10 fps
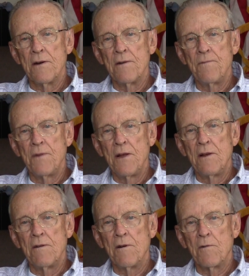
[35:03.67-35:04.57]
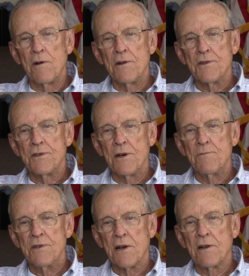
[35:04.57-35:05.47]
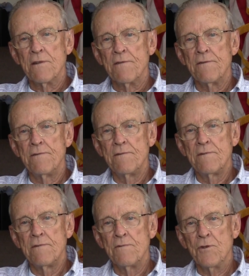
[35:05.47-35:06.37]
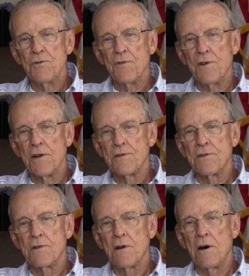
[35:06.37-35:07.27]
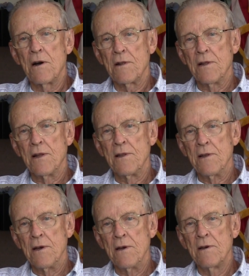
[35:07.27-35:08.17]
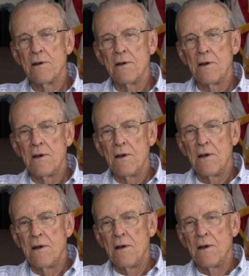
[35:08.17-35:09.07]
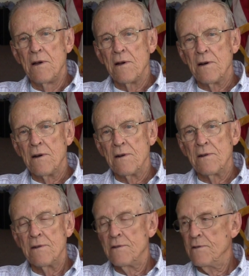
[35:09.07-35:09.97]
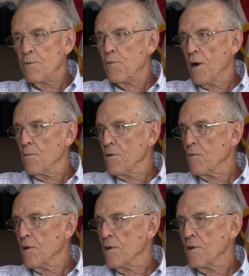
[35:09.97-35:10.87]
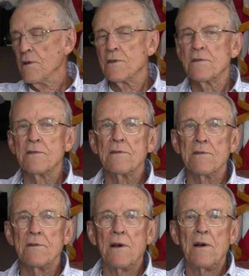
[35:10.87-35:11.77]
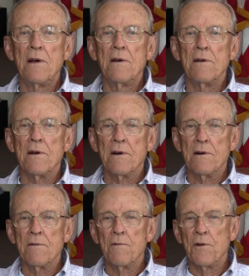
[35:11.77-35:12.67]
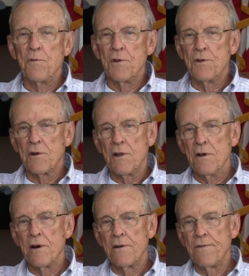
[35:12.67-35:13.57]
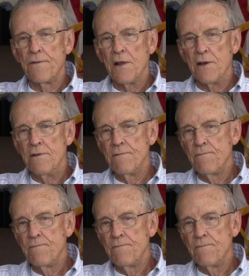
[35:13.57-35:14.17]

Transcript: uh, while we're on the subject of Roosevelt's talk that day, uh, you're probably aware of this. Uh, when we took the honor flight